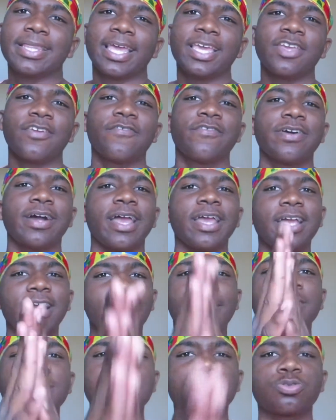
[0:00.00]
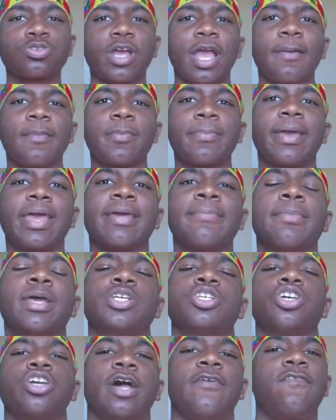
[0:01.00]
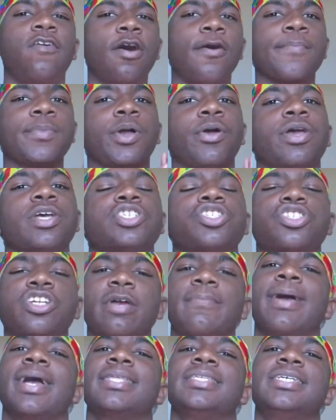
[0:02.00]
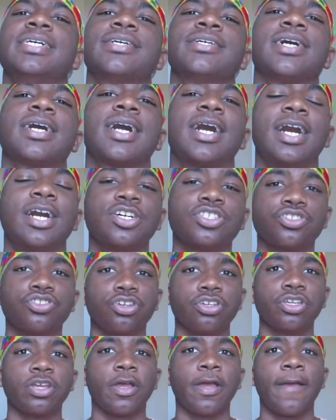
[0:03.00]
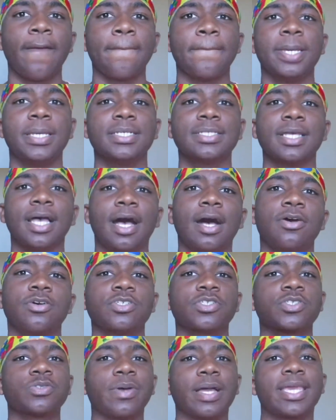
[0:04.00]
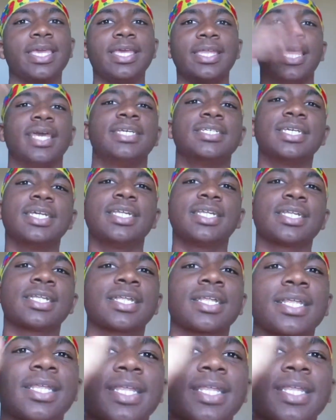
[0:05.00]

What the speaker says: Thank you for like, comment, subscribing, man. Make sure y'all follow me on Instagram at @TerryOnCollinsJr. Peace out, Swaggy Nation.